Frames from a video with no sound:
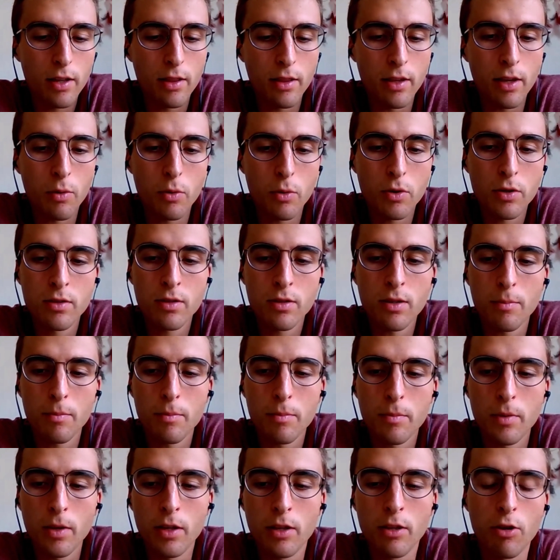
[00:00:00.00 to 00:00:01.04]
there was
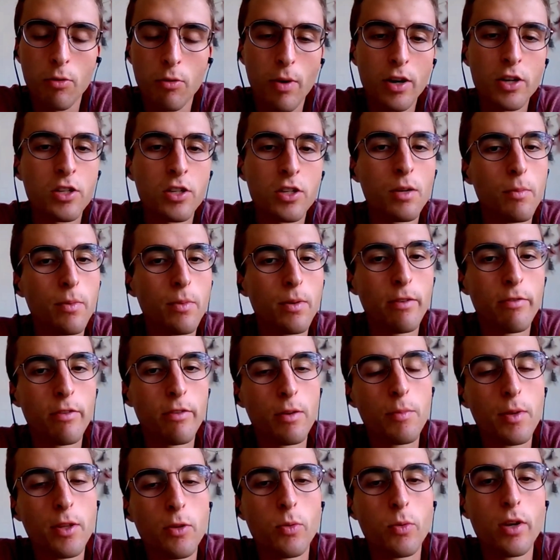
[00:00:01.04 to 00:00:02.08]
some interaction
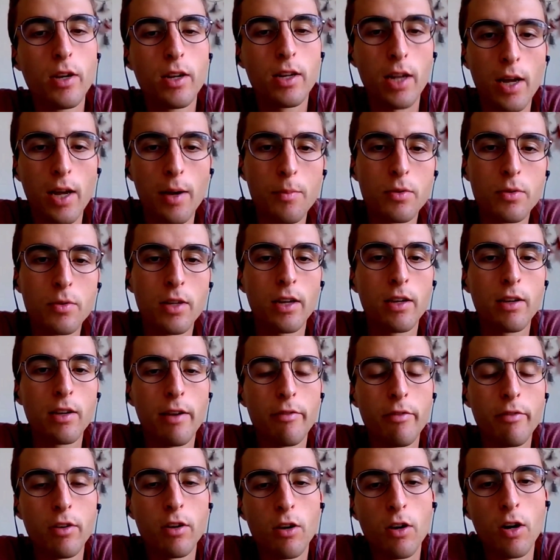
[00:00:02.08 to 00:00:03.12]
even between clubs, like
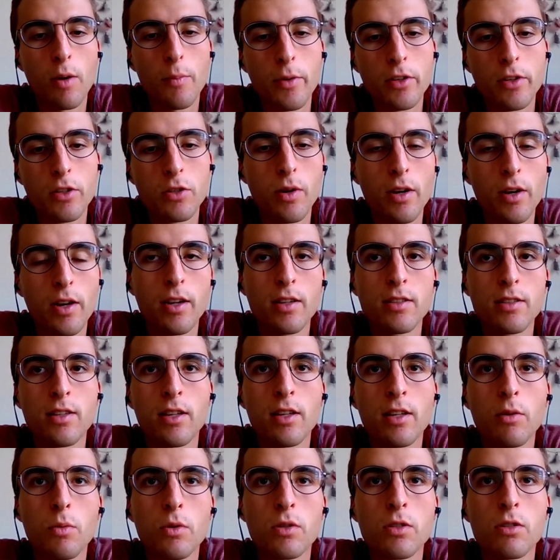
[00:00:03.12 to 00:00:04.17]
having common trainings,
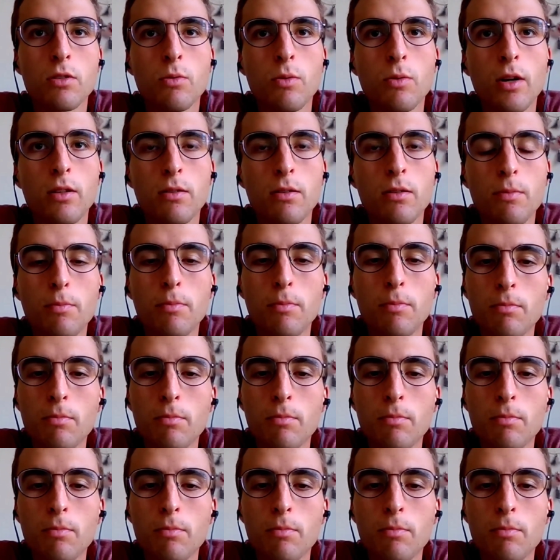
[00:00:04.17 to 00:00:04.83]
and there was quite